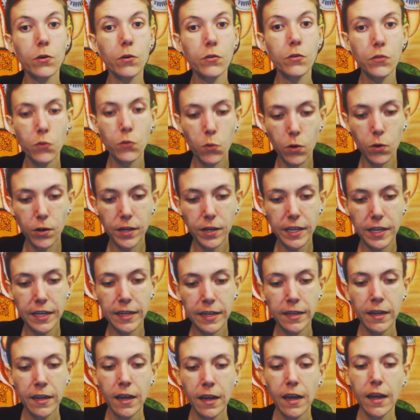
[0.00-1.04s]

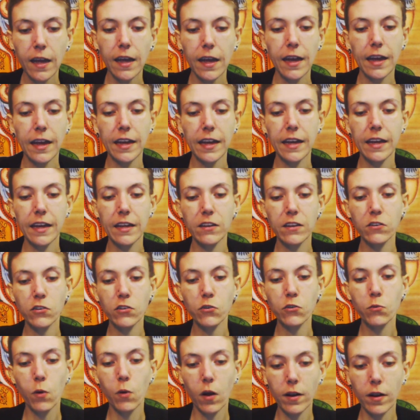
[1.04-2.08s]
authority
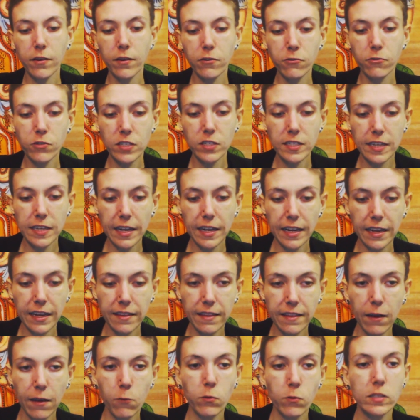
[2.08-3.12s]
and you
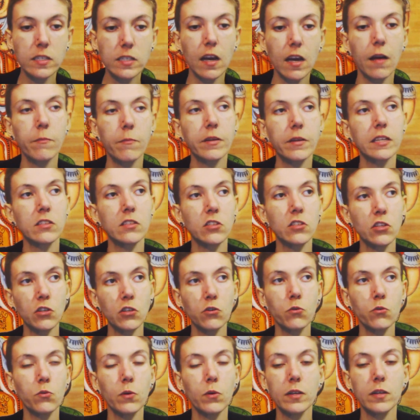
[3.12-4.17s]
understand that what's coming to
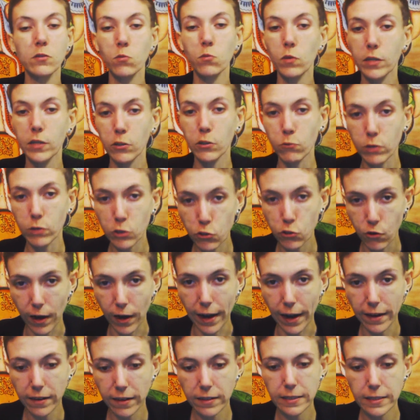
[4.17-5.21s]
you is what you
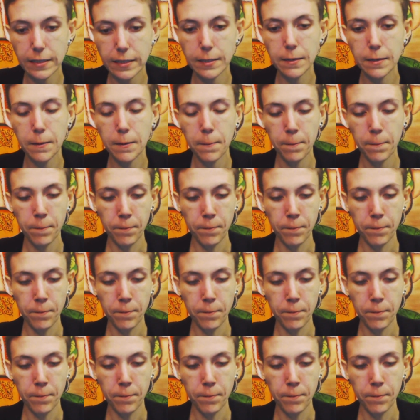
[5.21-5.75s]
attract.